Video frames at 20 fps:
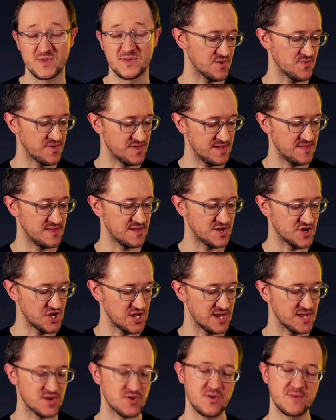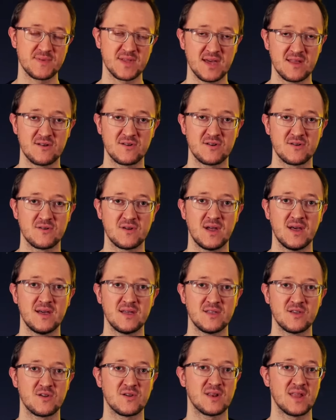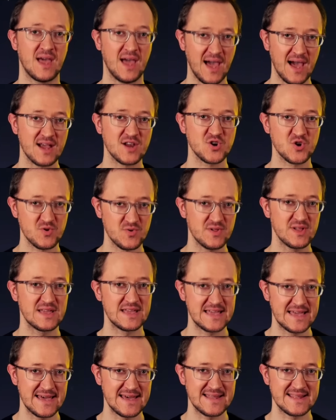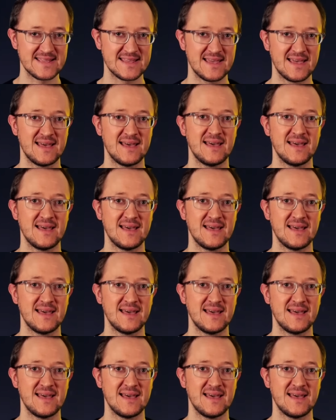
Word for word: So within the GDScript editor, you can actually get